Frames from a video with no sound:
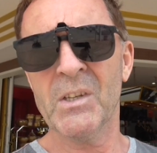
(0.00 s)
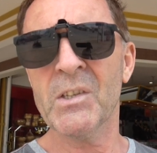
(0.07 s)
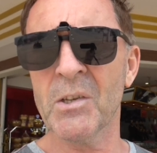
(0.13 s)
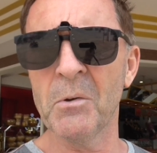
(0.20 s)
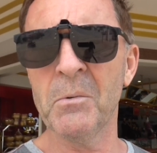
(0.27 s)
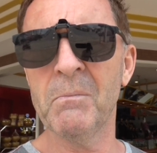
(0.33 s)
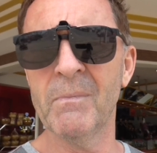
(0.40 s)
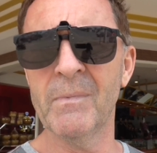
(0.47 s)

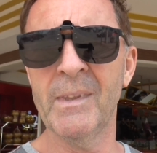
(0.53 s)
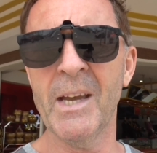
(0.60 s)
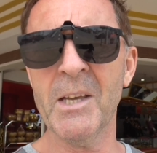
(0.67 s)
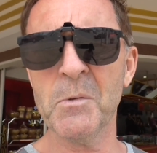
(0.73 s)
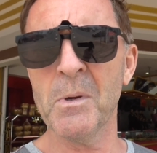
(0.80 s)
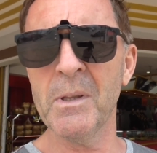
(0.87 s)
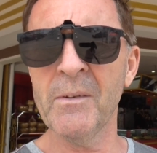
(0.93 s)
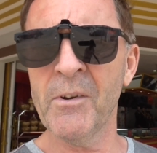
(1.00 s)
So
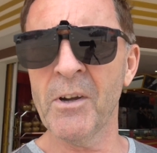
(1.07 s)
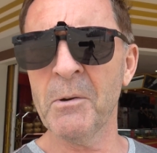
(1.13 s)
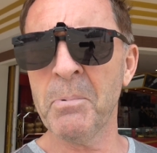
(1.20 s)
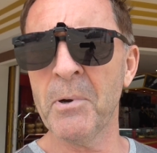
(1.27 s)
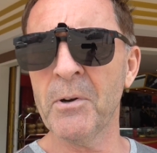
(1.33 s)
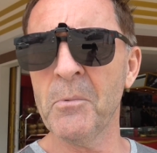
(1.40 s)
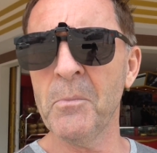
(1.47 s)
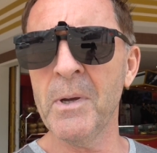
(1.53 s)
that's what they've got to
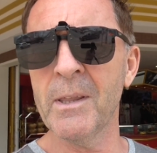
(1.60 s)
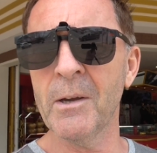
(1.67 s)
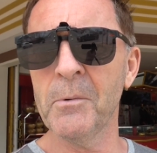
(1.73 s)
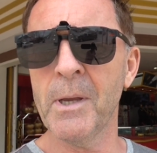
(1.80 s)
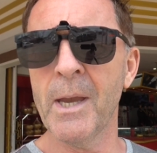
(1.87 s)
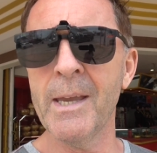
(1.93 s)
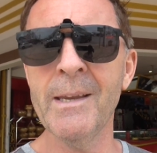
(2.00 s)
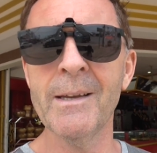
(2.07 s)
put up with,
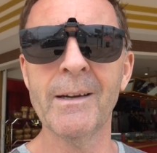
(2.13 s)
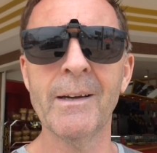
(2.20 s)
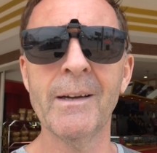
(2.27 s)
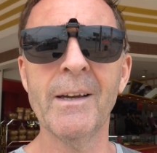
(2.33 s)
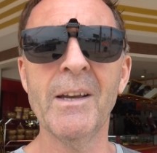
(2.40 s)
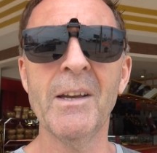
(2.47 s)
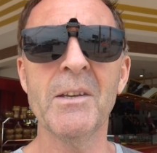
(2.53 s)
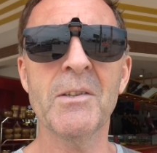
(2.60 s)
okay?
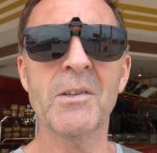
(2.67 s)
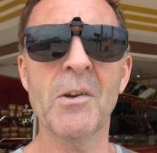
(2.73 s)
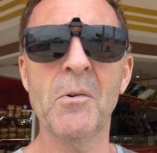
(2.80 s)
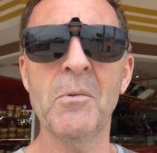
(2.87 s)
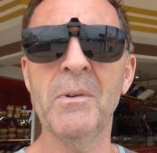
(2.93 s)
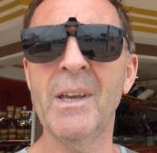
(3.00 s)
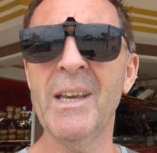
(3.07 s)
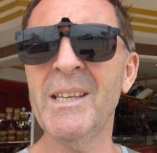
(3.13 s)

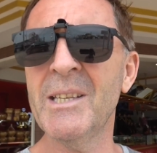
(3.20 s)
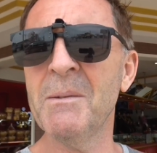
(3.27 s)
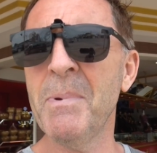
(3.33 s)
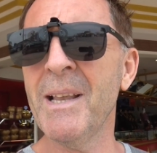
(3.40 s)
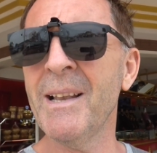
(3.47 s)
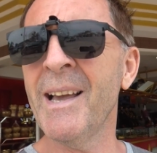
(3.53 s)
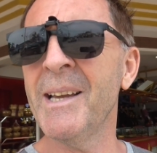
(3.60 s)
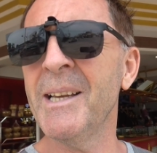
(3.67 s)
So it's a
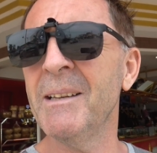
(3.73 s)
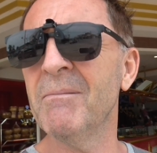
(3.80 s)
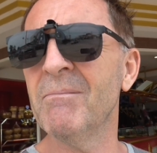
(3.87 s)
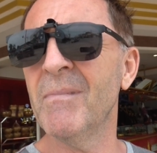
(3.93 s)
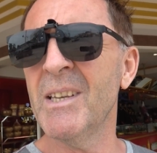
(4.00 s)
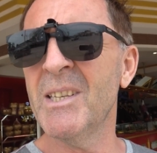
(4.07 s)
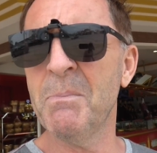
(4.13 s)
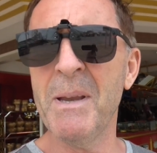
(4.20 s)
bit
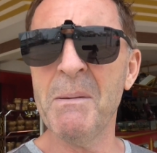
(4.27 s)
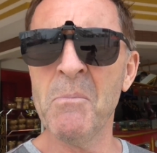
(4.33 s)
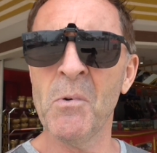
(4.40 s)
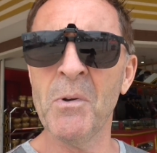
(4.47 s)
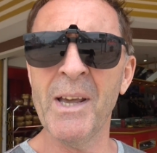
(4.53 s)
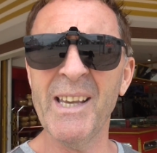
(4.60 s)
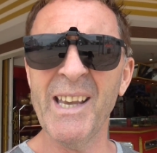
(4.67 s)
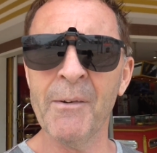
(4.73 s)

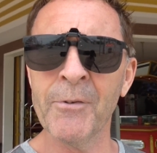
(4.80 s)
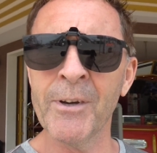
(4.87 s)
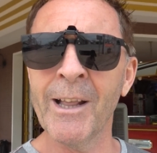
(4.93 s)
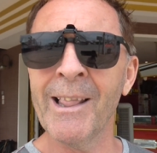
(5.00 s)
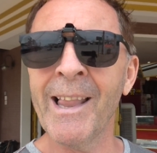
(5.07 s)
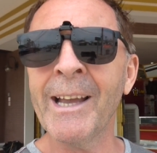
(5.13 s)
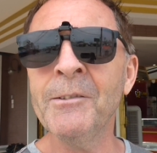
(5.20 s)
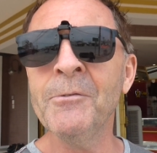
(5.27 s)
more like having
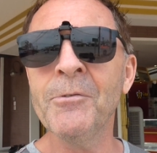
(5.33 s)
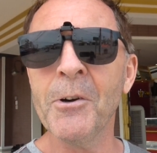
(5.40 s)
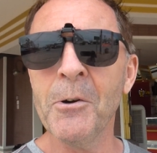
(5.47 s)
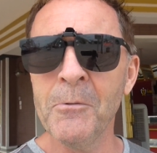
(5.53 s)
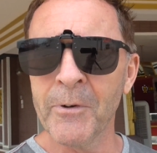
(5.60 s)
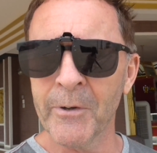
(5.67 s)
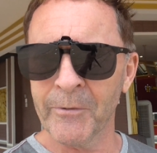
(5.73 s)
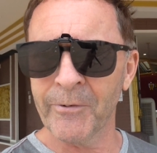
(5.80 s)
a Land
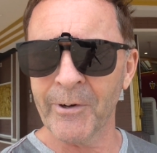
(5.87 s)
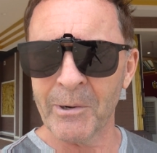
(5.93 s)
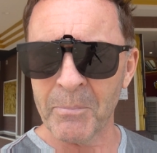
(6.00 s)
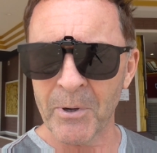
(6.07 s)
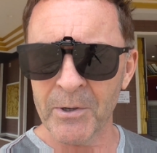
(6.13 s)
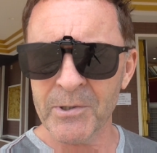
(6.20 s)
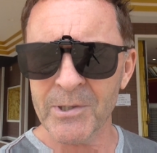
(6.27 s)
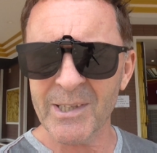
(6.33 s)
Rover for a
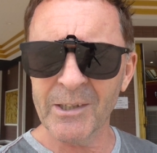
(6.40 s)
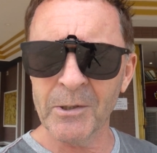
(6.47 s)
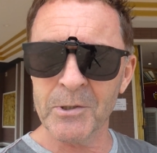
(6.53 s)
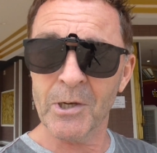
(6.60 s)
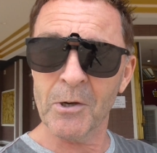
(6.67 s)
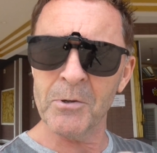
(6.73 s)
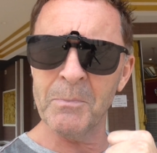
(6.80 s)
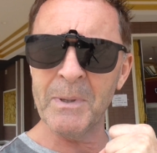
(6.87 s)
bus, because
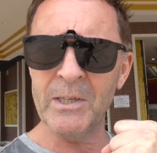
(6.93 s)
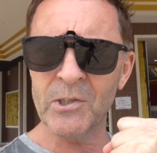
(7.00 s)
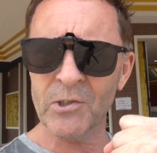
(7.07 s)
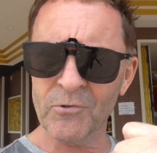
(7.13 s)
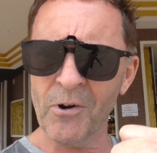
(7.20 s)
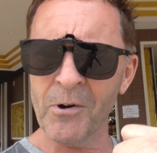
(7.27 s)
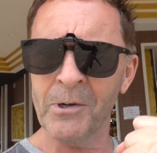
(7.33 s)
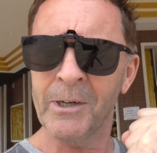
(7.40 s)
it's got to be
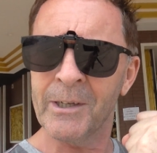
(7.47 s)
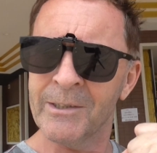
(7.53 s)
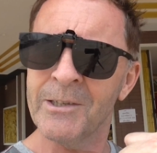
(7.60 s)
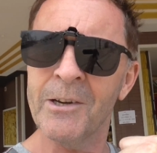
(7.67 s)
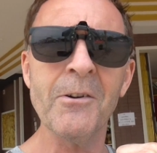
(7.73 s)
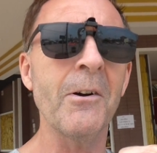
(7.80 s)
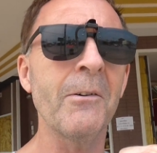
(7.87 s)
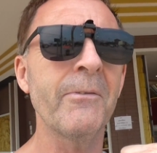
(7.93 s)
strong and
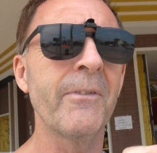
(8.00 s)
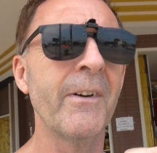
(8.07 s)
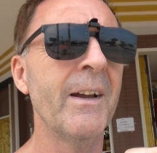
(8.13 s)
tough,